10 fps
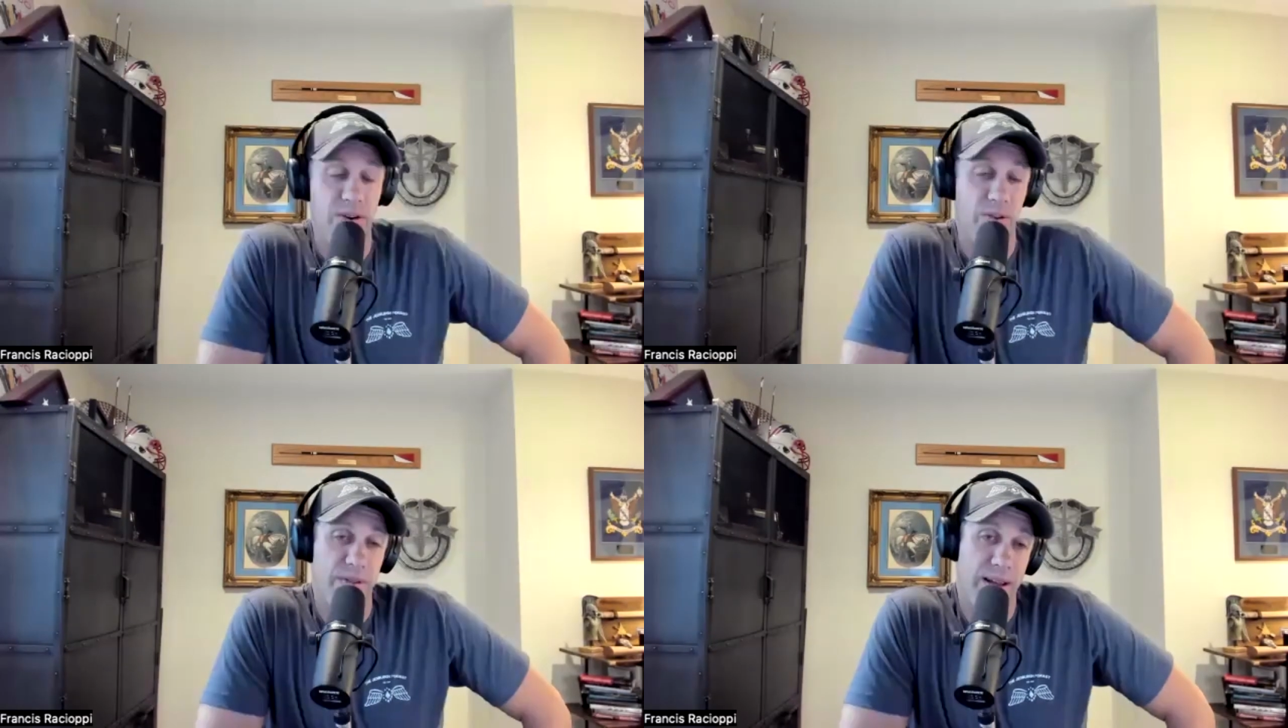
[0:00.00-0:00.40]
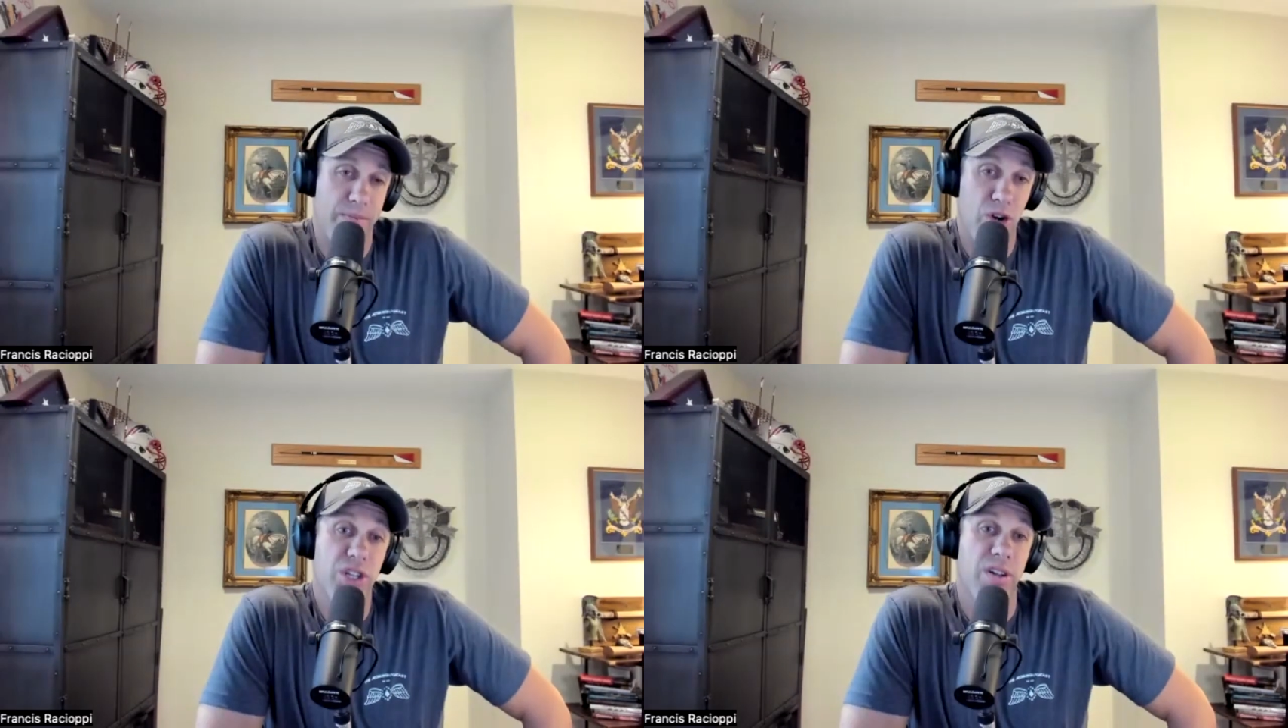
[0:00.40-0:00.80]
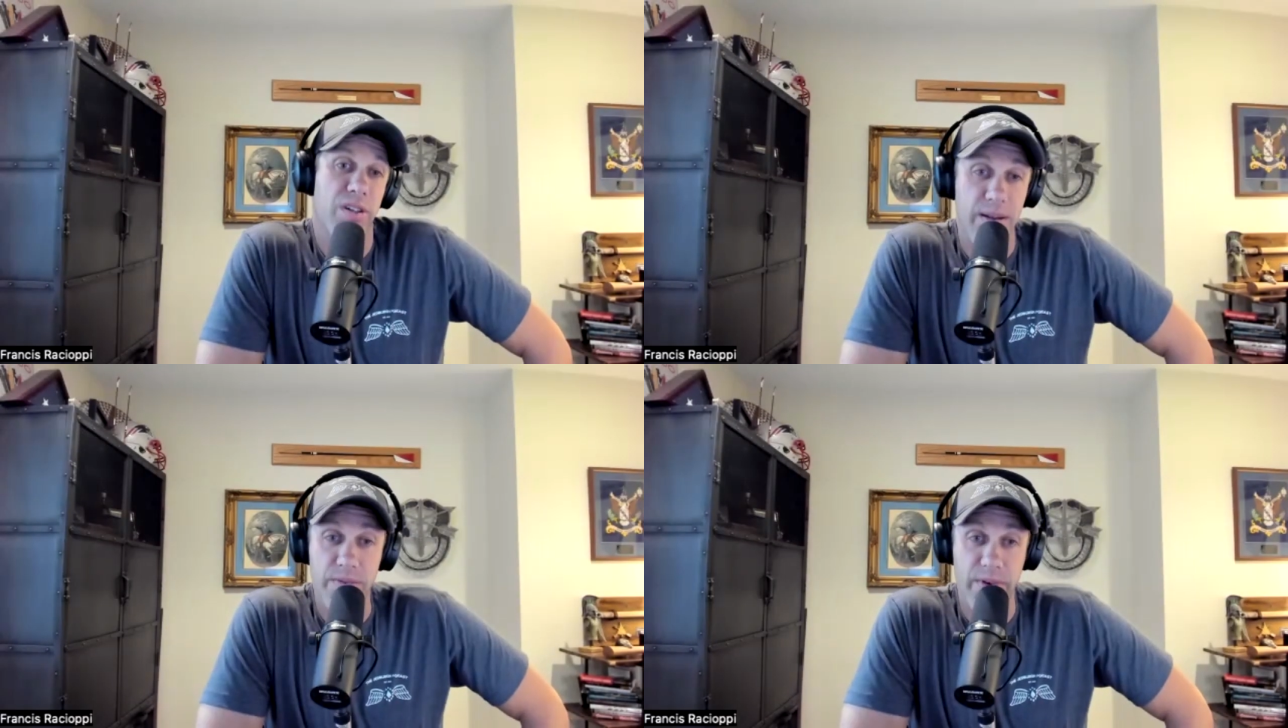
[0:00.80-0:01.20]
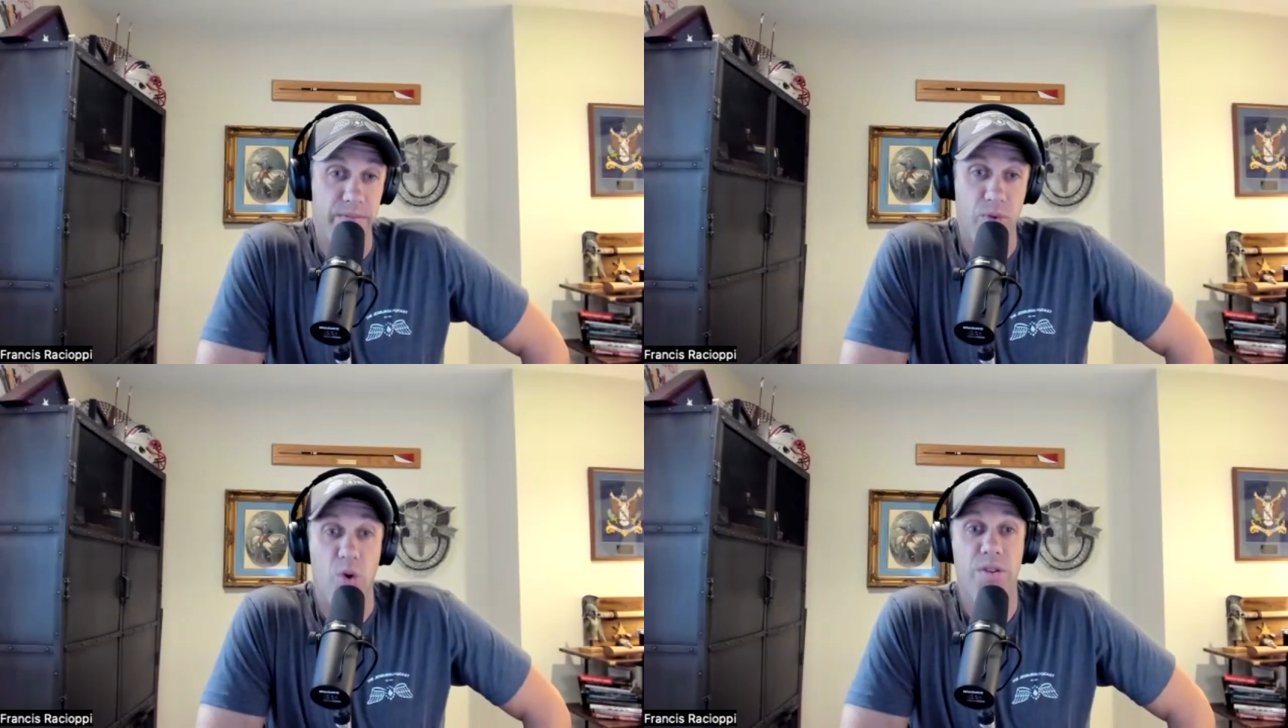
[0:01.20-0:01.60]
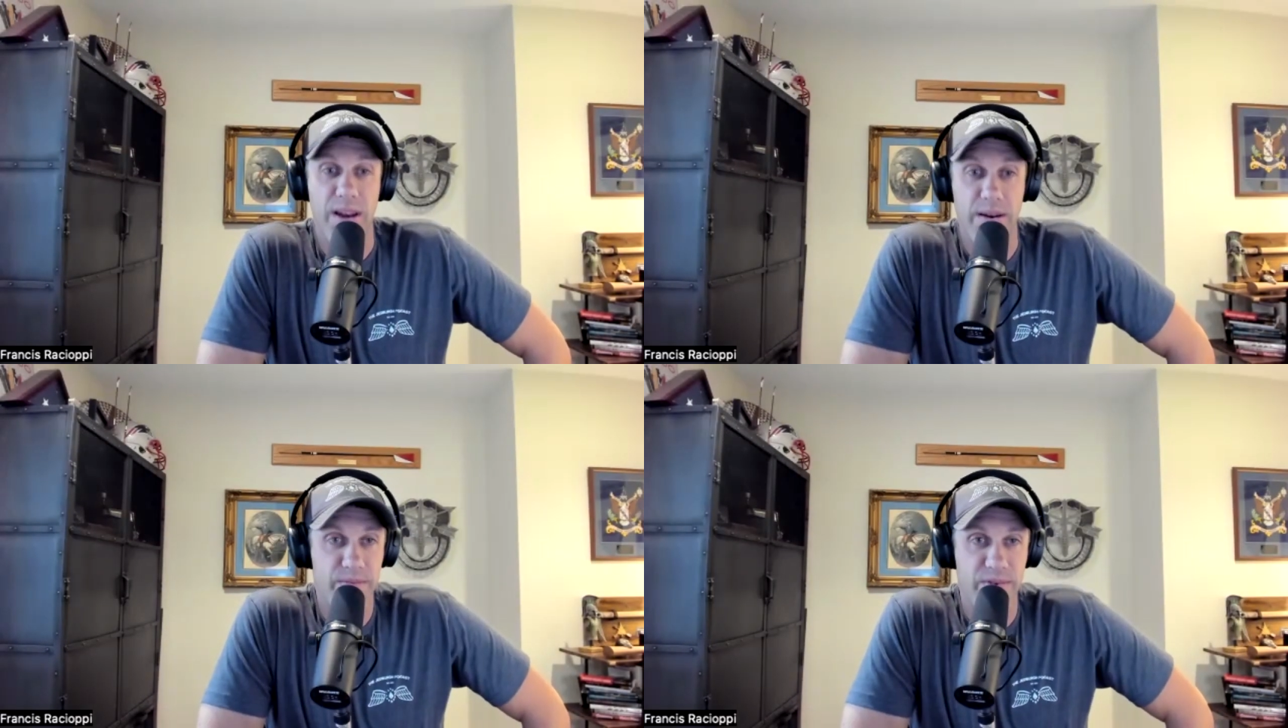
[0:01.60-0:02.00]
only not personally, I mean, more than